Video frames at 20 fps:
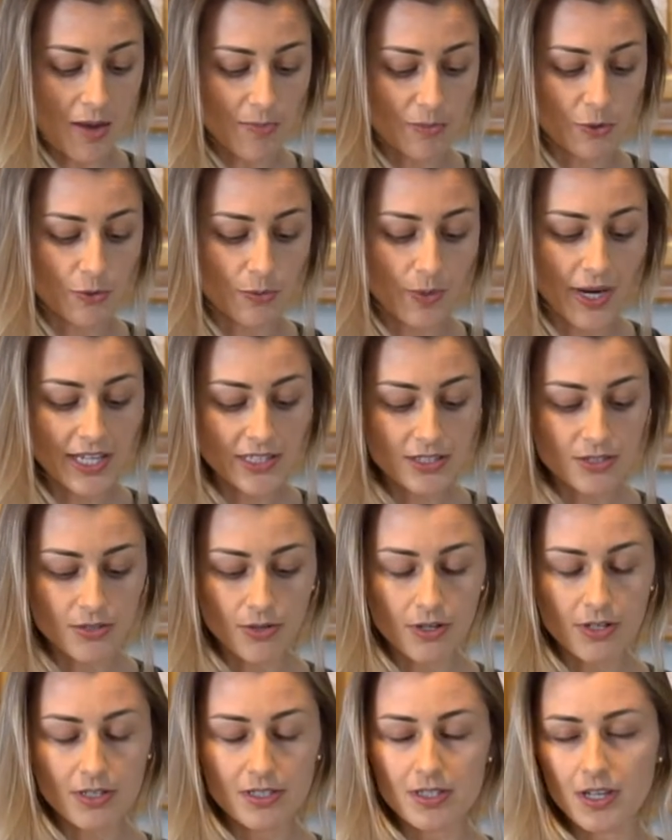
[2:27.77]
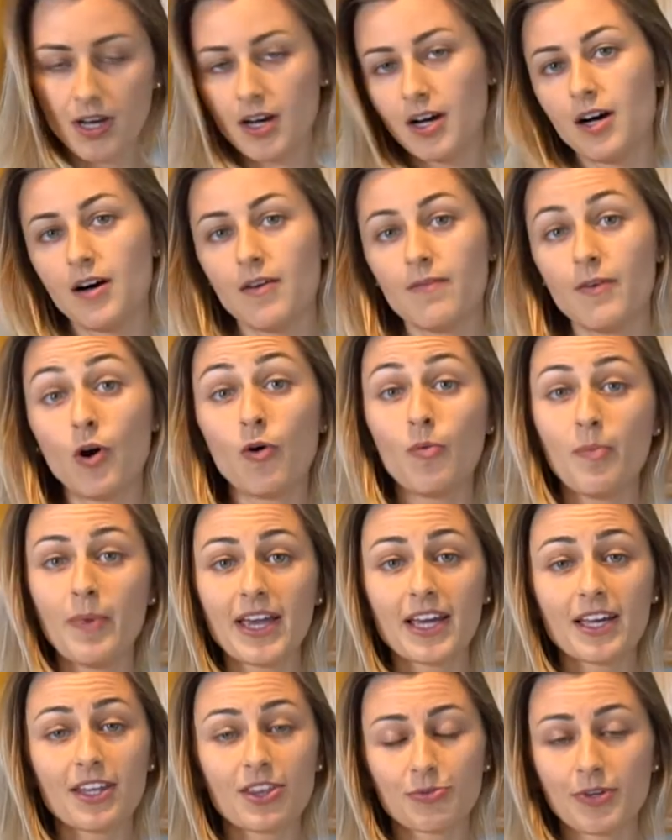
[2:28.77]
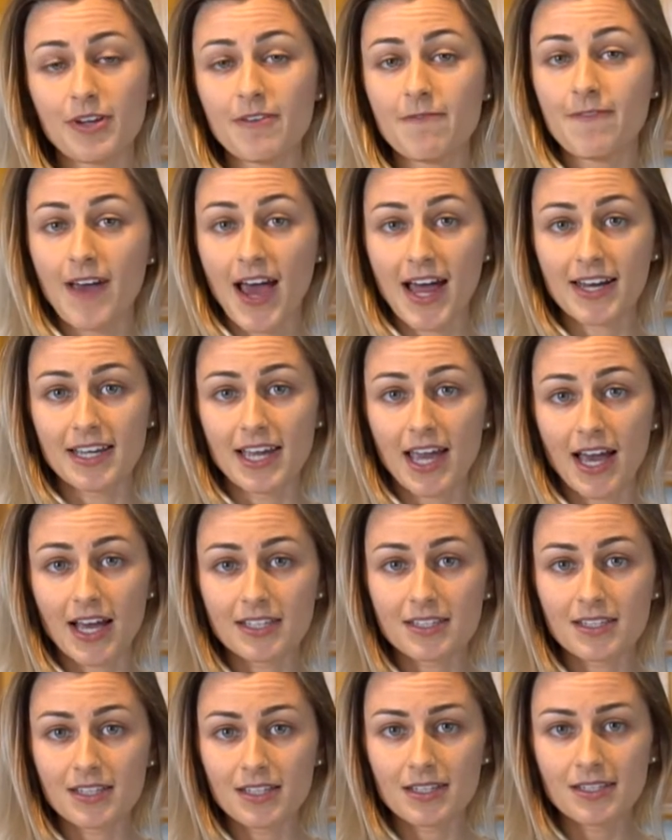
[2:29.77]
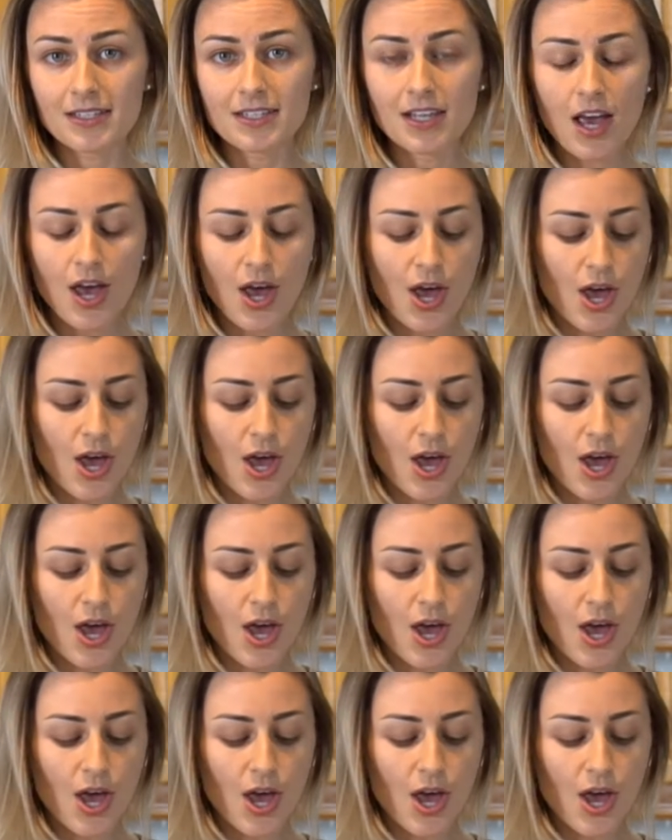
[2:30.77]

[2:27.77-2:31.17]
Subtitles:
great source of omega-3 fatty acids.